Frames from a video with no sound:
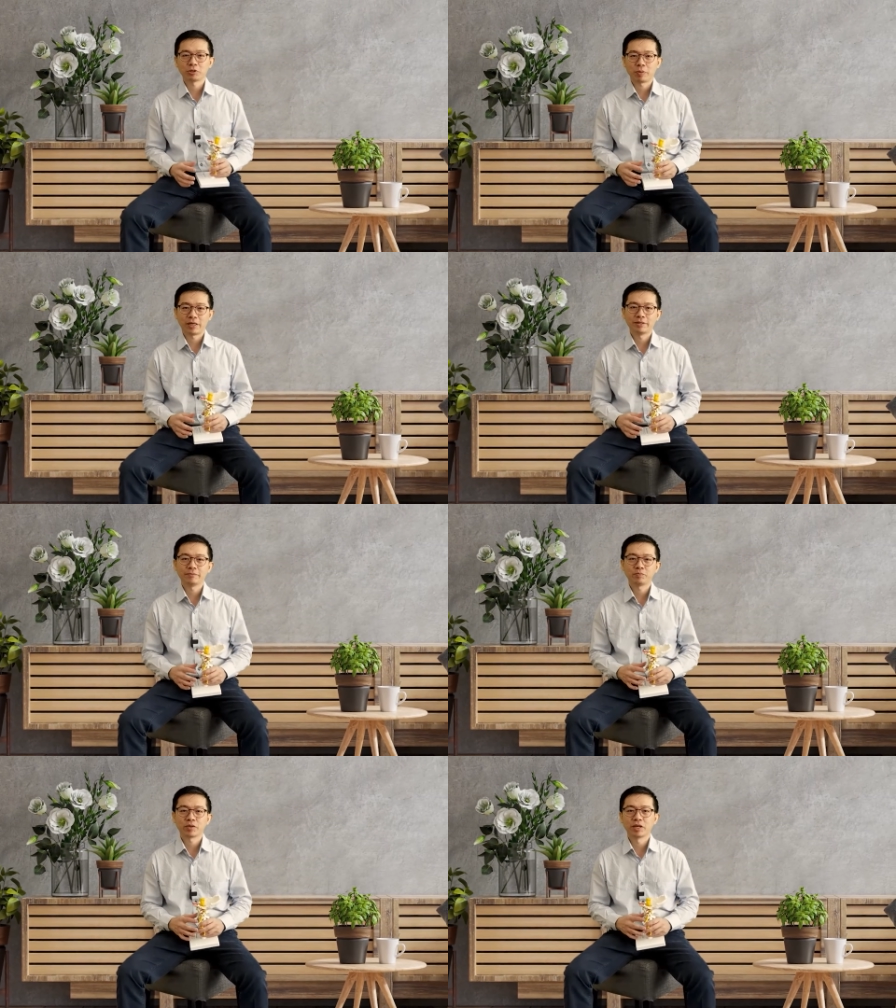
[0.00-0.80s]
spine,
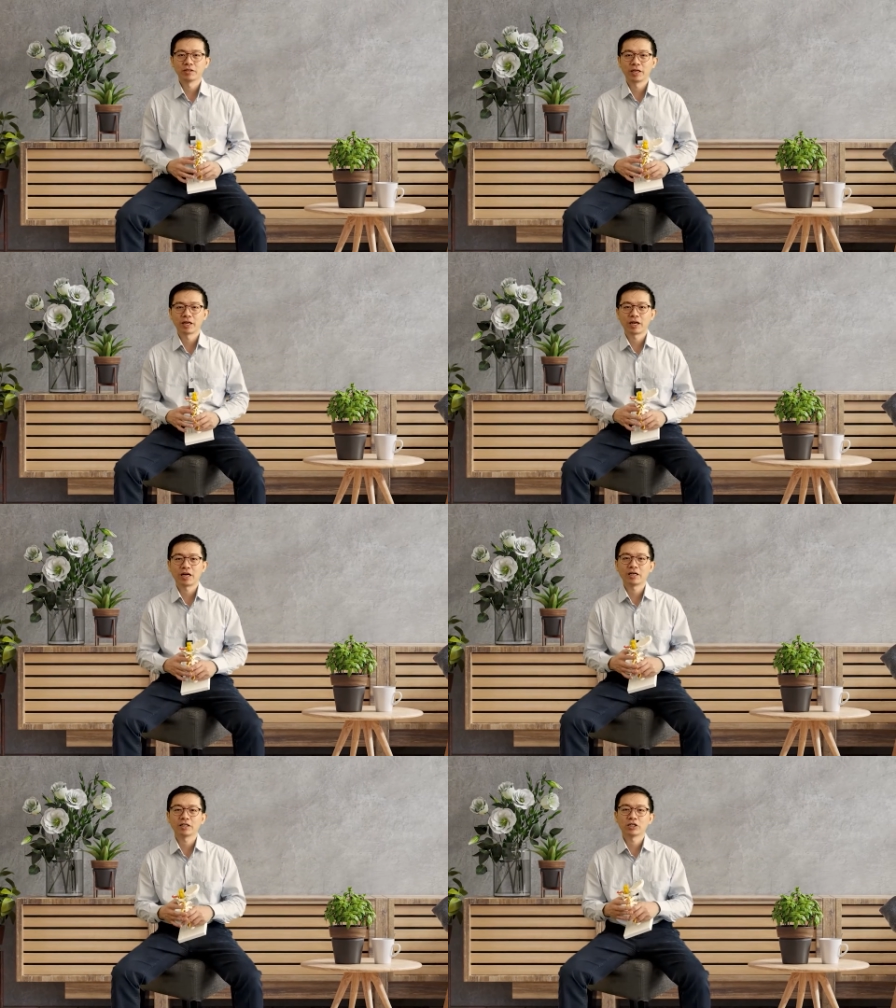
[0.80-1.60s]
there
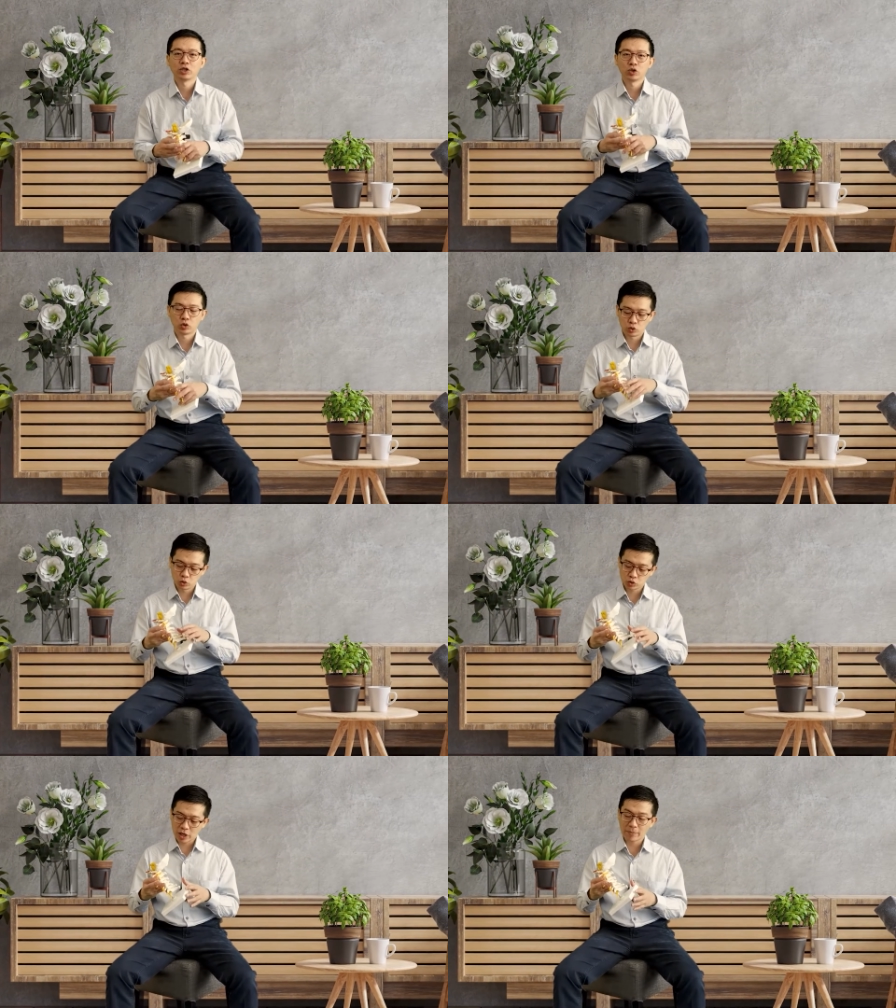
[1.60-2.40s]
are two
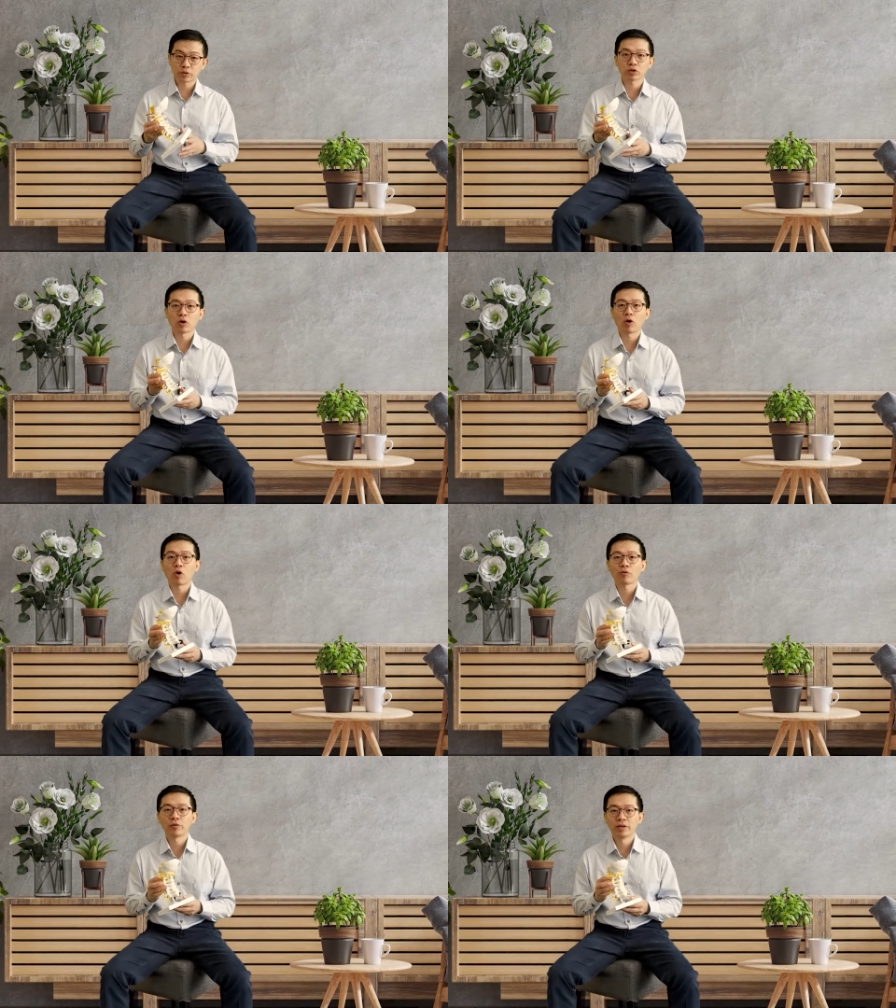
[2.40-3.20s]
types
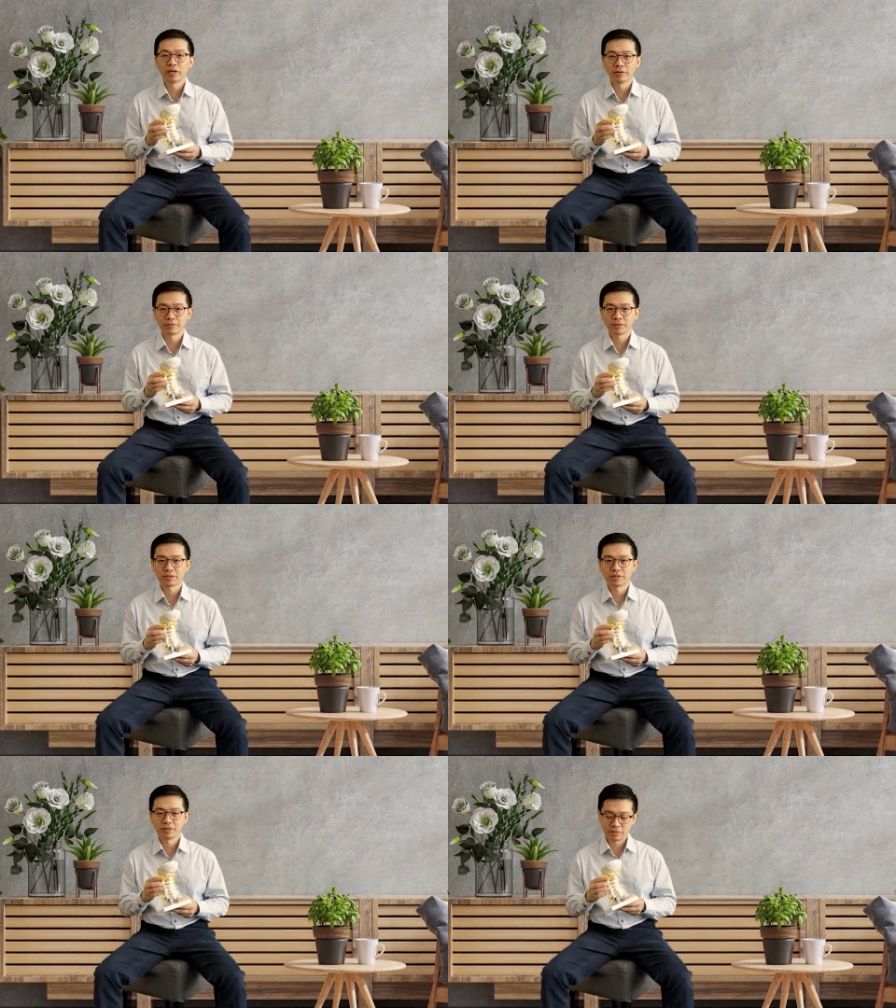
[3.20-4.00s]
of nerves.
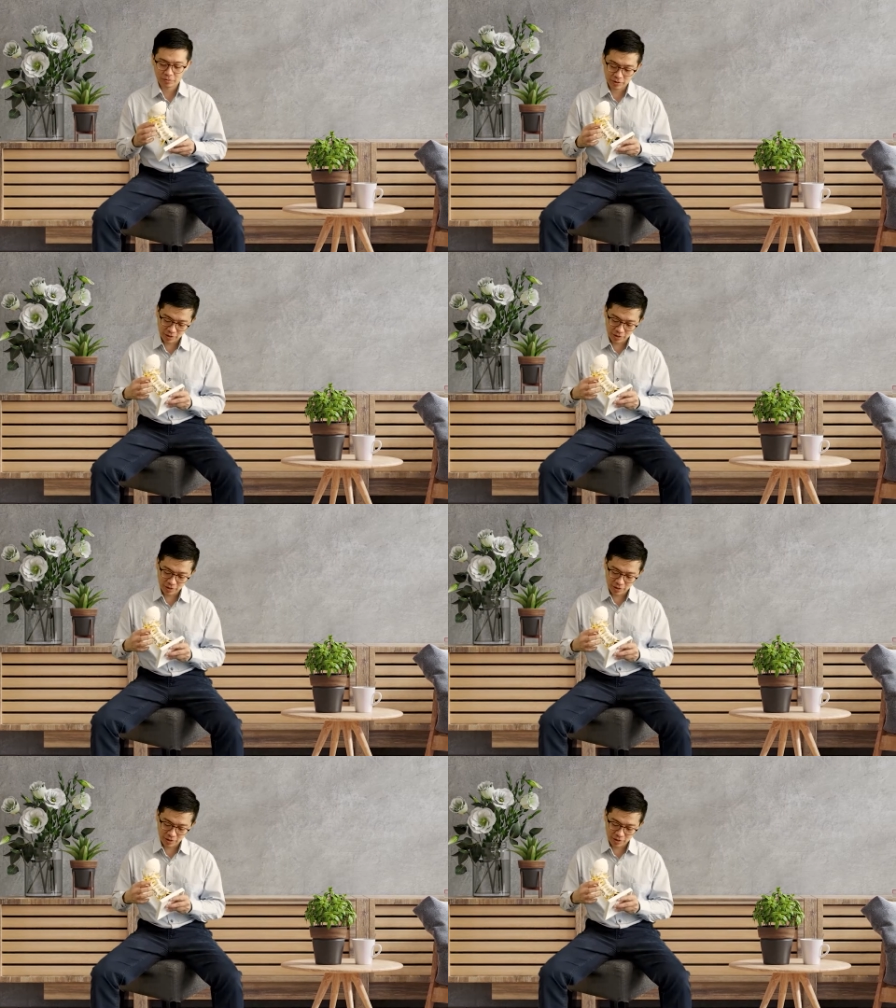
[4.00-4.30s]
Okay.